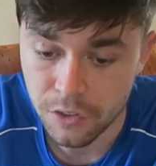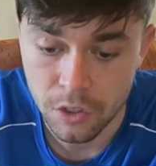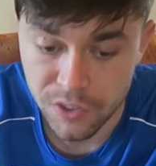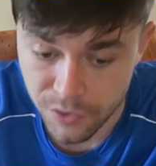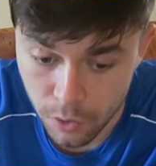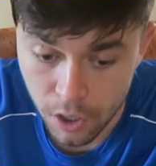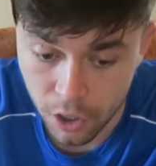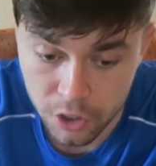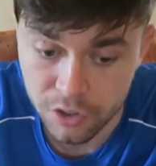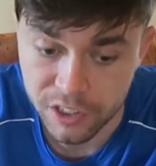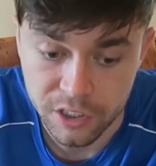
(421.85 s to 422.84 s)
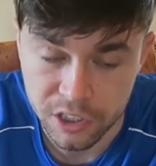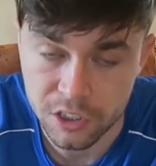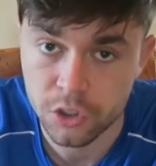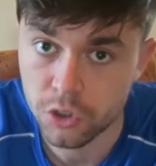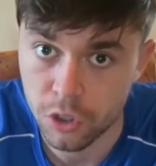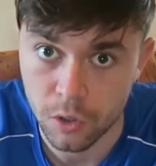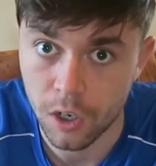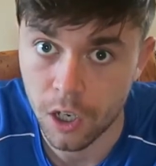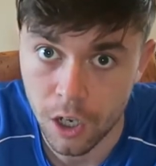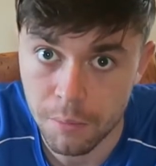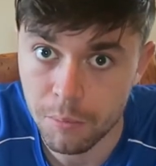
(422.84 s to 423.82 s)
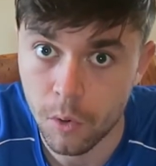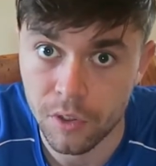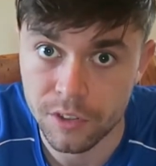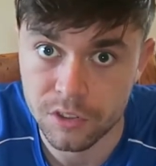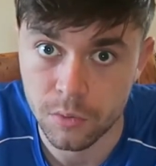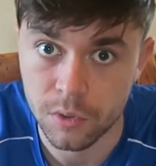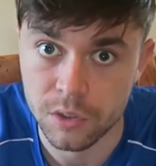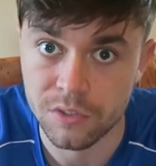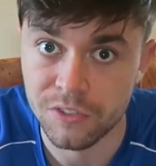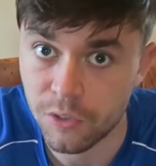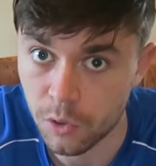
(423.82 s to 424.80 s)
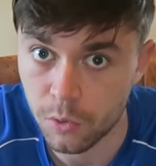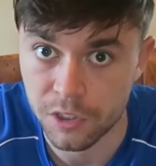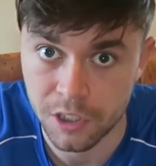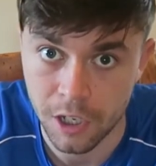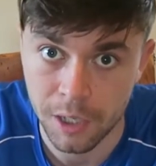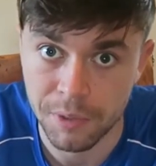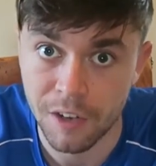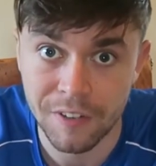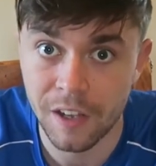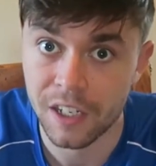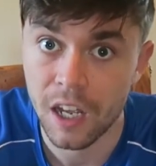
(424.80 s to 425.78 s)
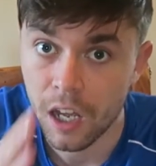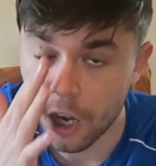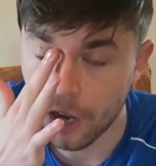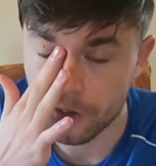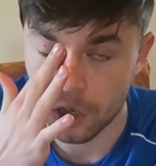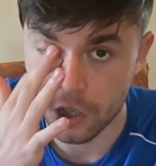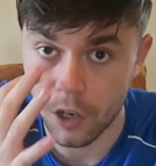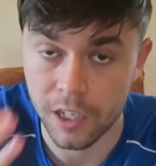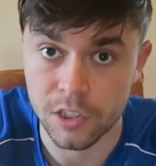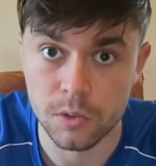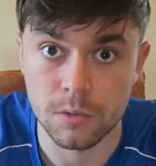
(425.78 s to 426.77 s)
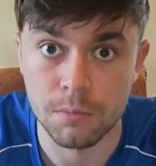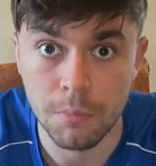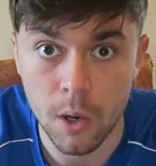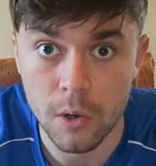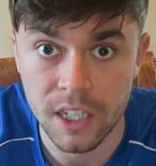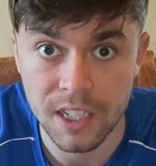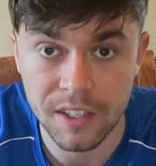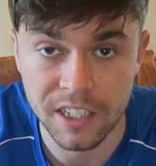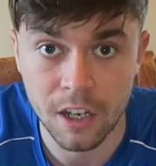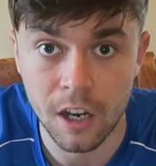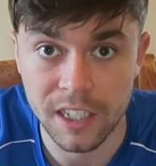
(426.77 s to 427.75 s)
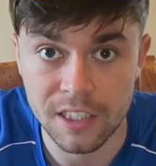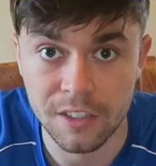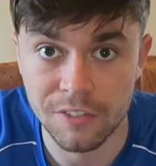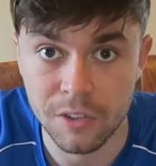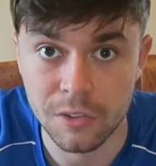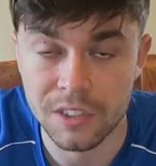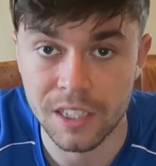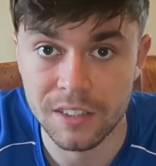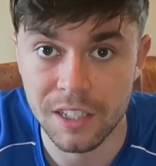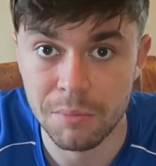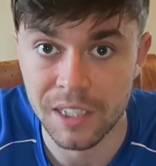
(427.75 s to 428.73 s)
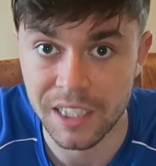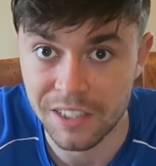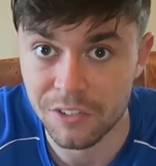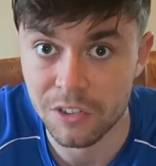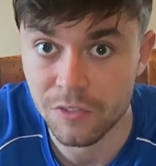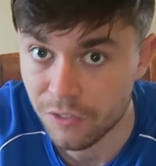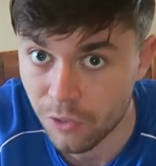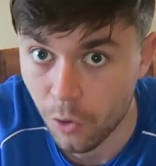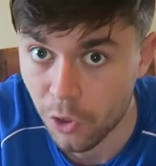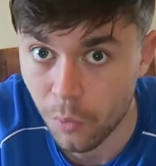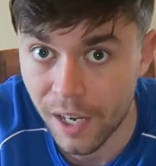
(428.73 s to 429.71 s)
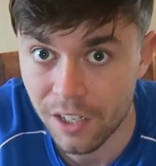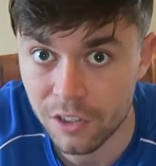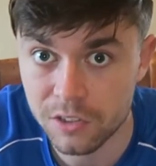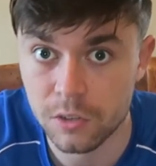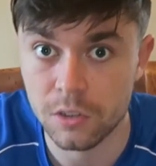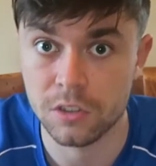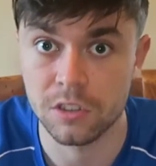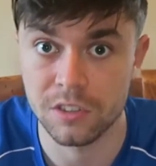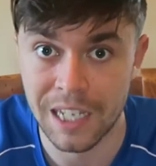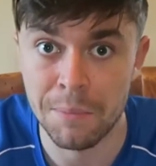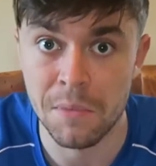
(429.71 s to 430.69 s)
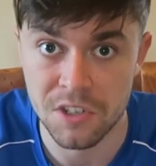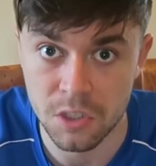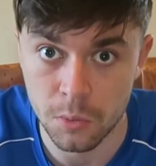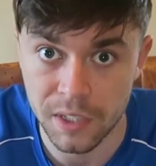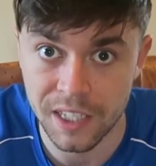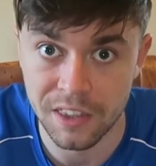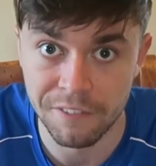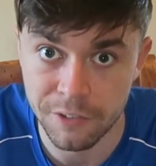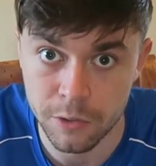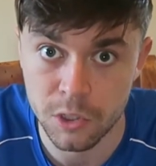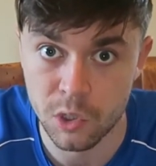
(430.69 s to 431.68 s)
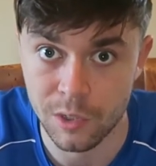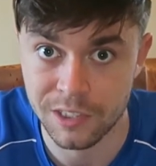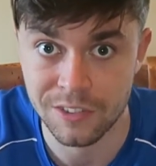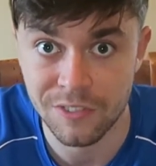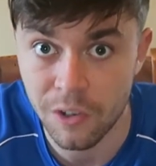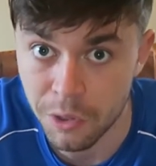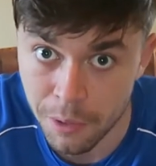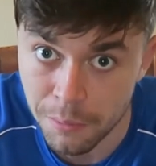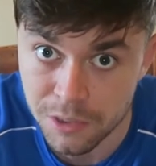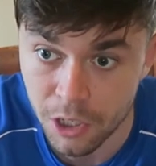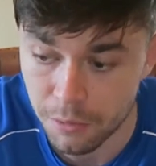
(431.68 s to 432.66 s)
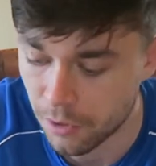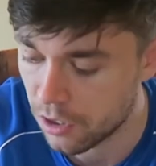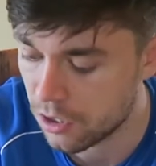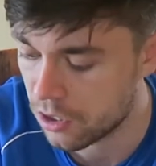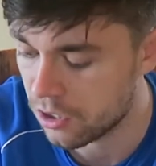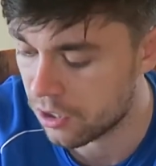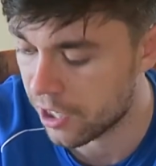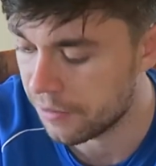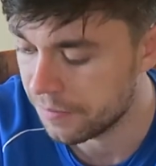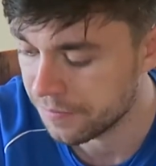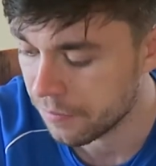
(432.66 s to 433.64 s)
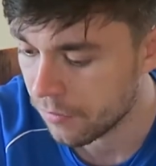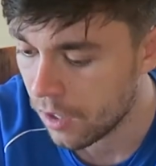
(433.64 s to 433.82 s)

If you are hungry, you're going to struggle a lot more than someone who's full all the time. And I've got clients who are moaning that they can't eat the foods that they've been given for the weight loss course because there's that much to eat and the food choices fill them up so much. So